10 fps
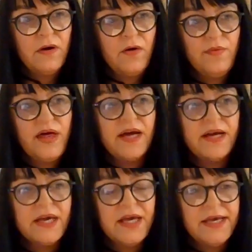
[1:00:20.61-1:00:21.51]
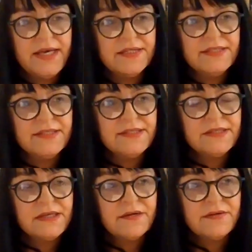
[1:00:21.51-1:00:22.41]
on that
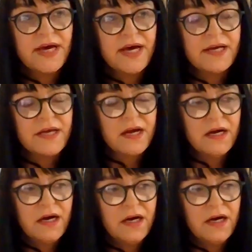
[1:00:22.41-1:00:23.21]
is that